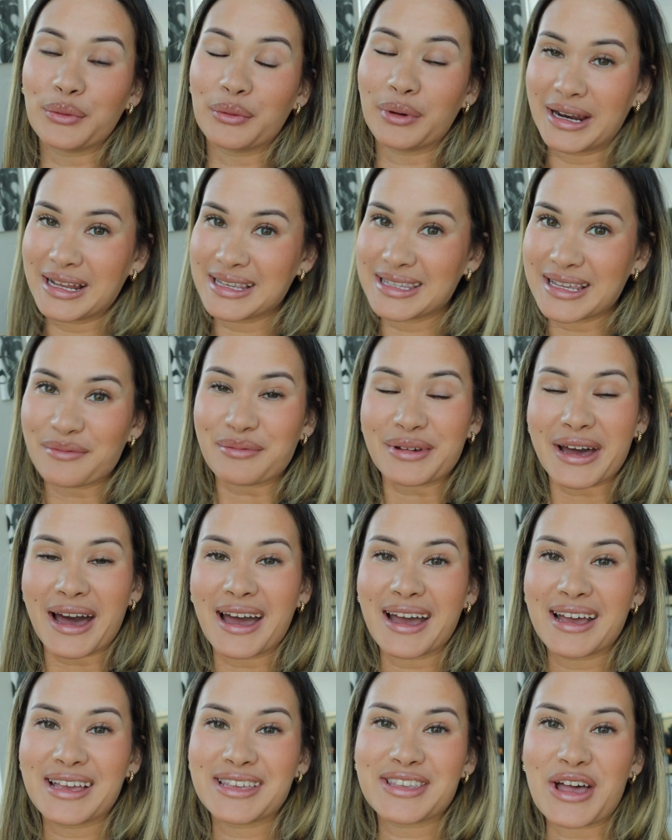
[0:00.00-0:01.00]
What is up,
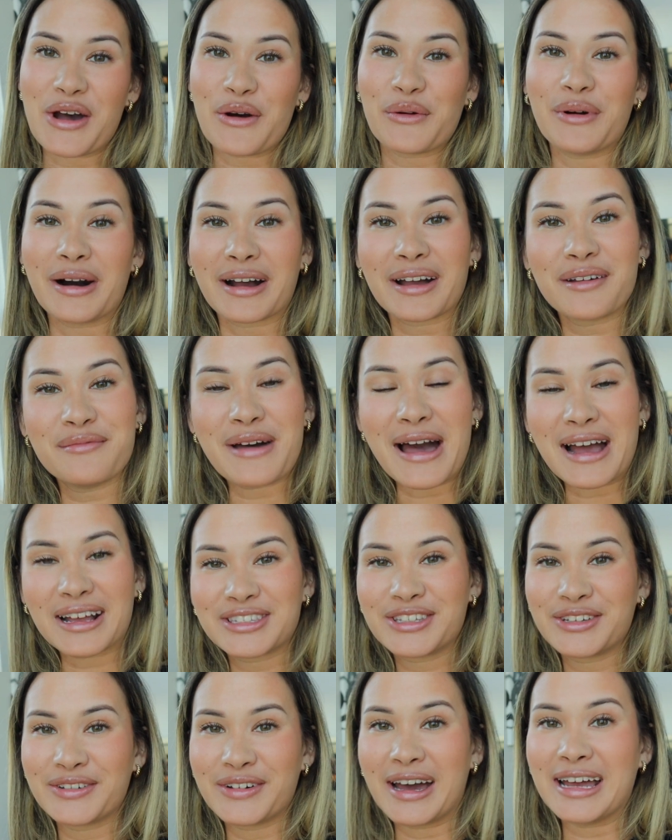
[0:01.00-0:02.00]
guys? Welcome back
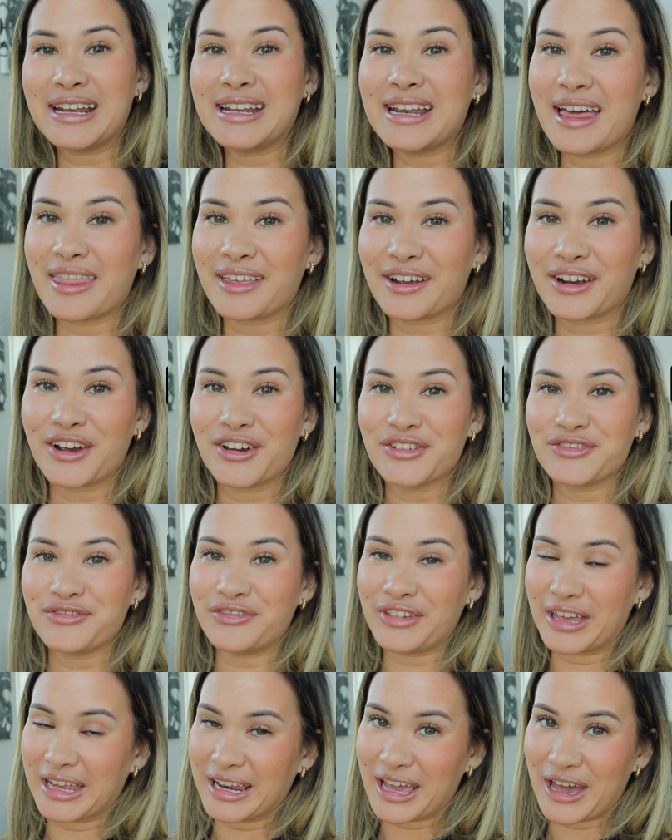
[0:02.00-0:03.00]
to another
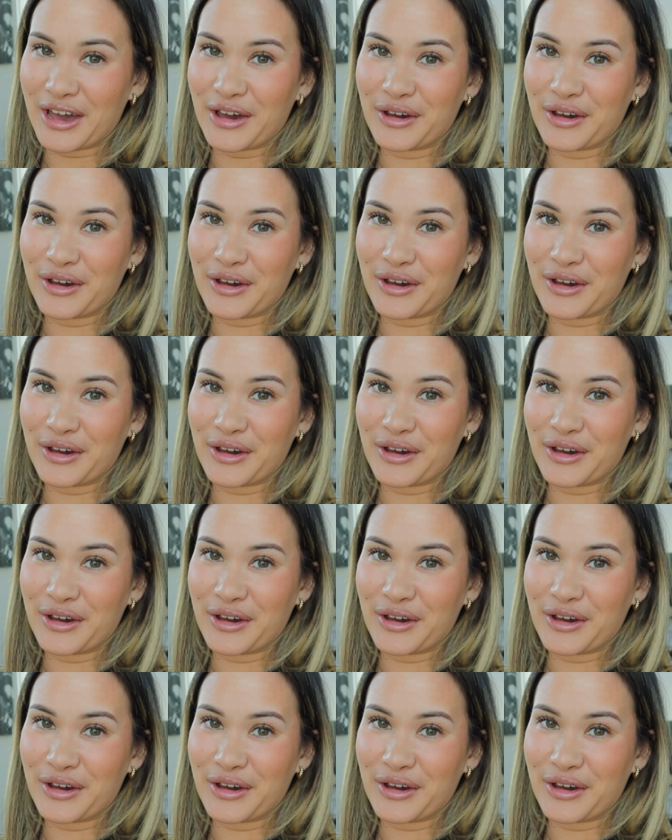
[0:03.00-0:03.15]
video.